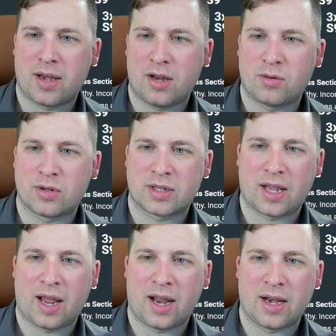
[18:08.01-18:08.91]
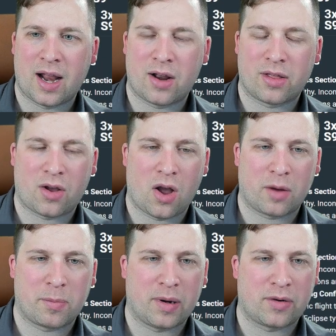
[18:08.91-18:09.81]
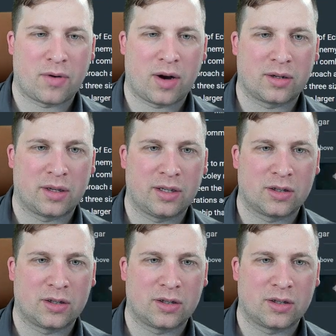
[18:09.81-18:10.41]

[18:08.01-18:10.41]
You just get in and out of the cockpit directly.